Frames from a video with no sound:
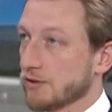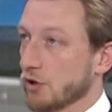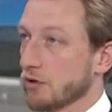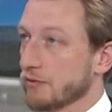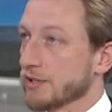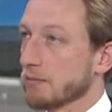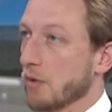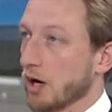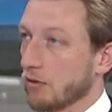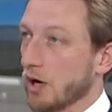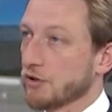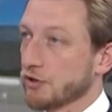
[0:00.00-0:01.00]
So there is a
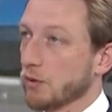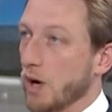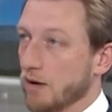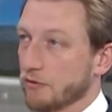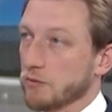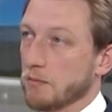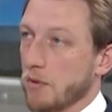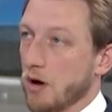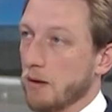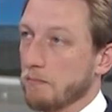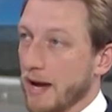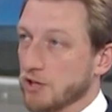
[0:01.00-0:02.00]
migration away from the
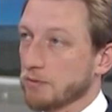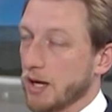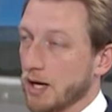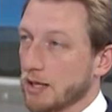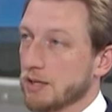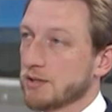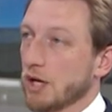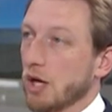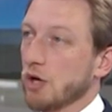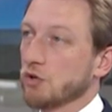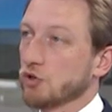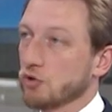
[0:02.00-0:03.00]
major parties
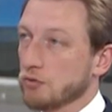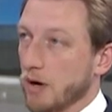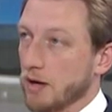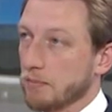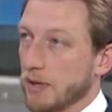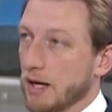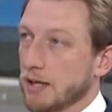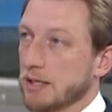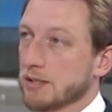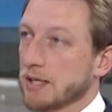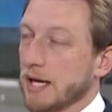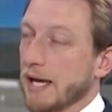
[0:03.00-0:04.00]
to minor
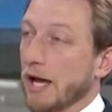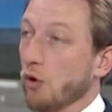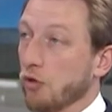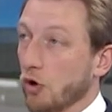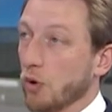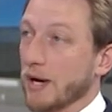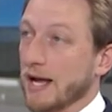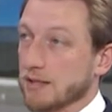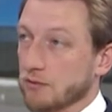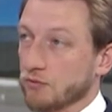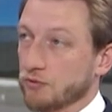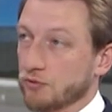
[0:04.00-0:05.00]
parties, although it
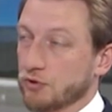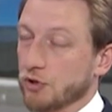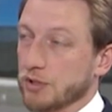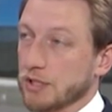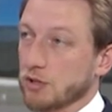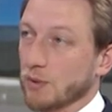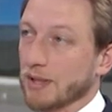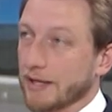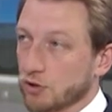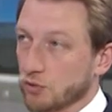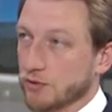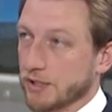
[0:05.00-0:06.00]
hasn't turned into
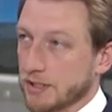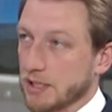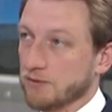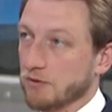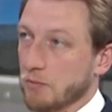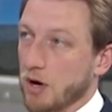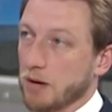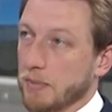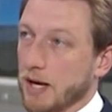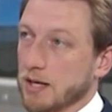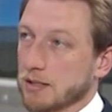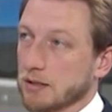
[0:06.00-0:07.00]
electoral success for minor
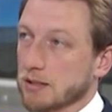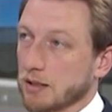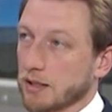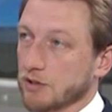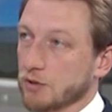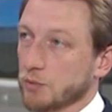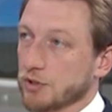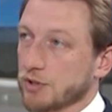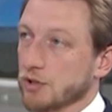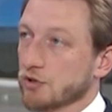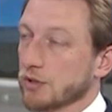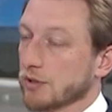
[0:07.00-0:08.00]
parties at this election, which is
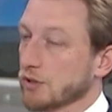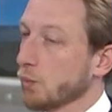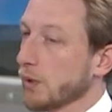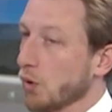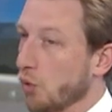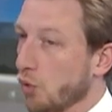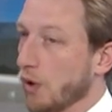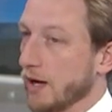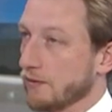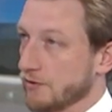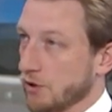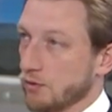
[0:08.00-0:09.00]
interesting. So we all
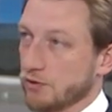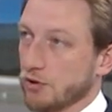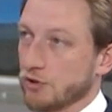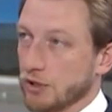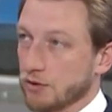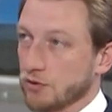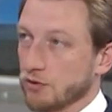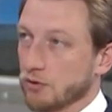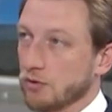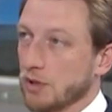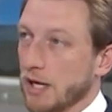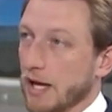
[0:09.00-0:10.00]
have soul searching to
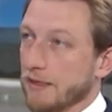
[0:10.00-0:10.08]
do.